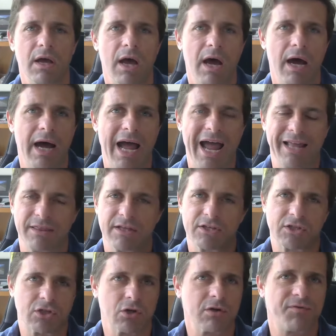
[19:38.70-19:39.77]
Uh, at the
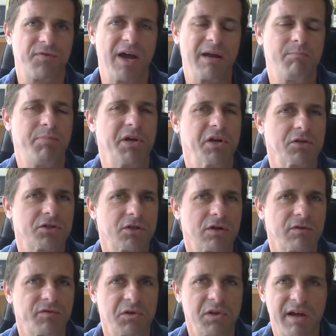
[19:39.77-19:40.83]
certified beer
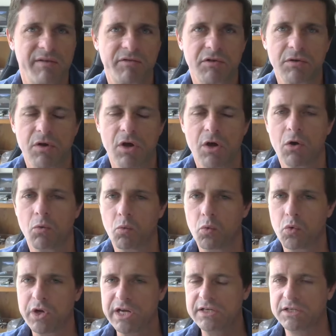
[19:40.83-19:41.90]
server level,
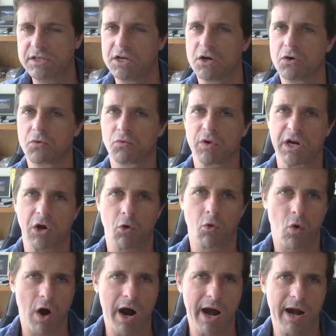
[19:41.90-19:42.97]
we don't
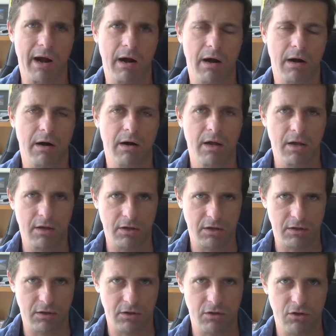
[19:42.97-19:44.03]
require
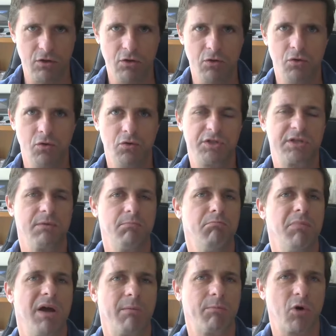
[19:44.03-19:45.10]
you to
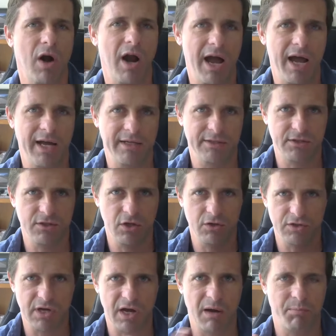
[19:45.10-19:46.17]
memorize
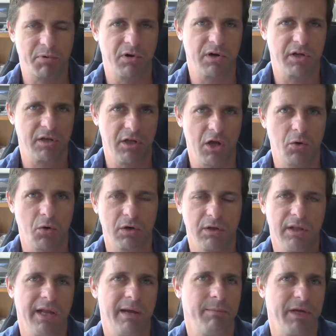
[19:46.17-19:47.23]
those upper and lower
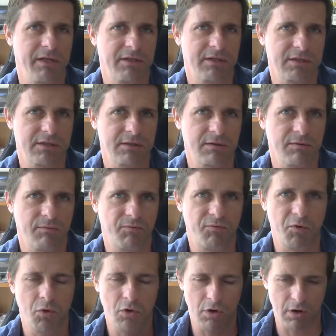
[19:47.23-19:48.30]
limits
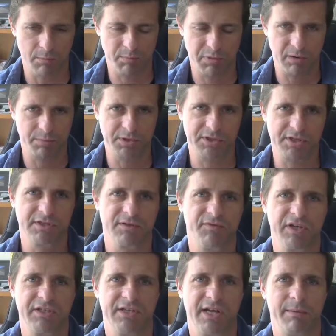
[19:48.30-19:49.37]
for purposes of
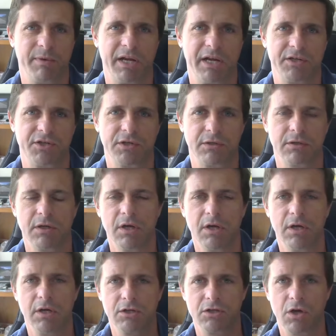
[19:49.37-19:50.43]
examination.
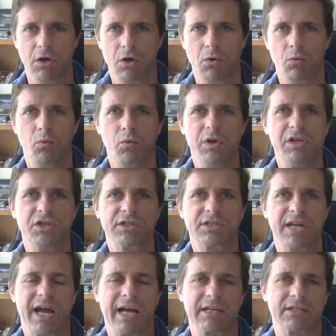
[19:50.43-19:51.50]
So we just
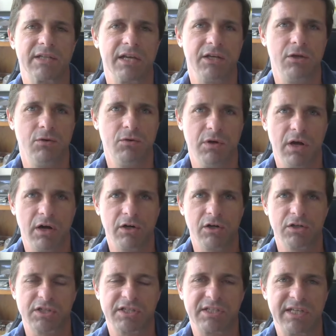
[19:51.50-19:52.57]
ask that you
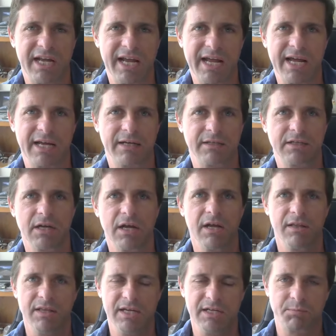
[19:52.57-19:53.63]
understand
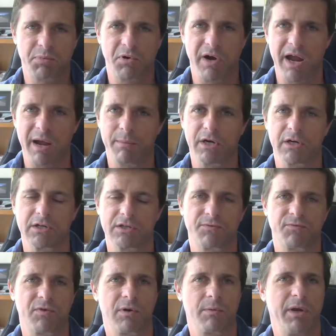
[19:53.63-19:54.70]
these
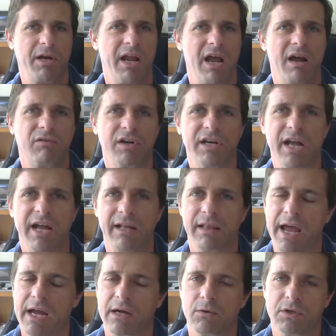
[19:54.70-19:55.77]
parameters from an everyday
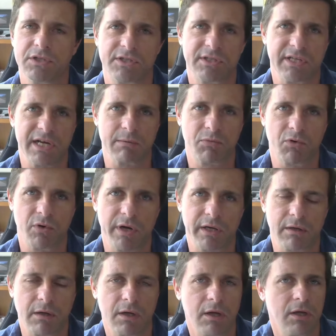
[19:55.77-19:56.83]
language
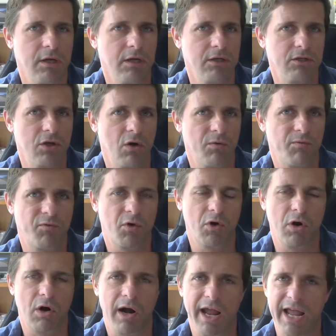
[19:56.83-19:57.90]
standpoint. So
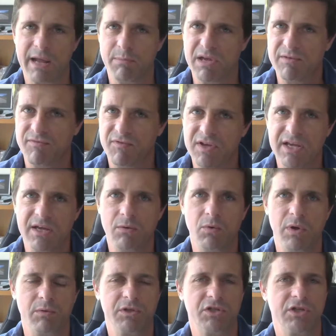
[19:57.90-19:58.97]
for ABV,
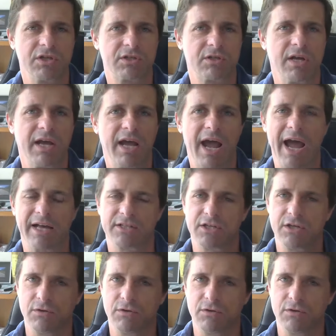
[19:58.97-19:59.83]
we would just ask